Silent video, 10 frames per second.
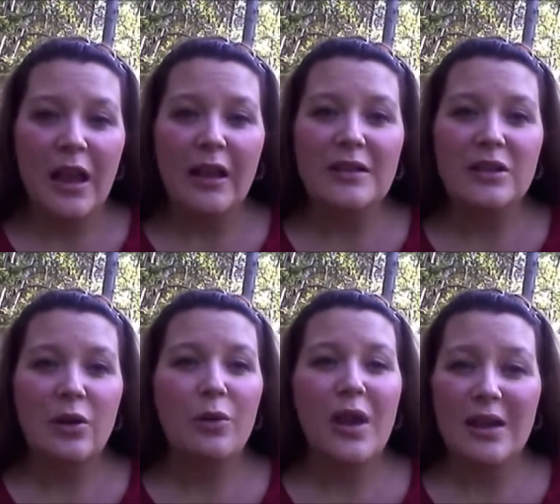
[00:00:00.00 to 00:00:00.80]
And
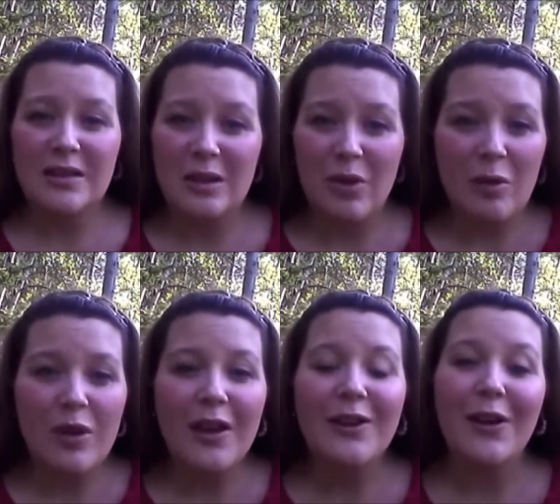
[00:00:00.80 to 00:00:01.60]
so, yes, it may
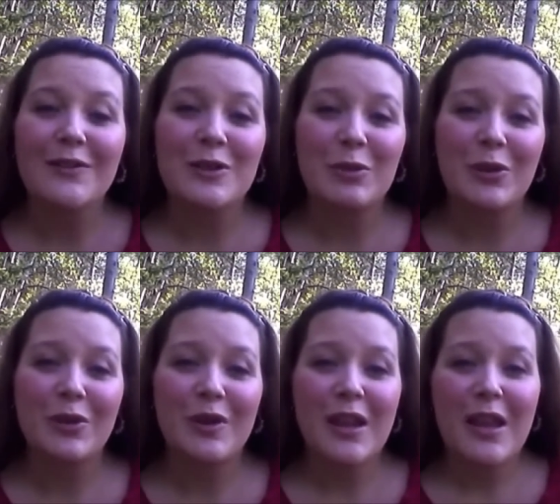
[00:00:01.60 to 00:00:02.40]
be uncomfortable.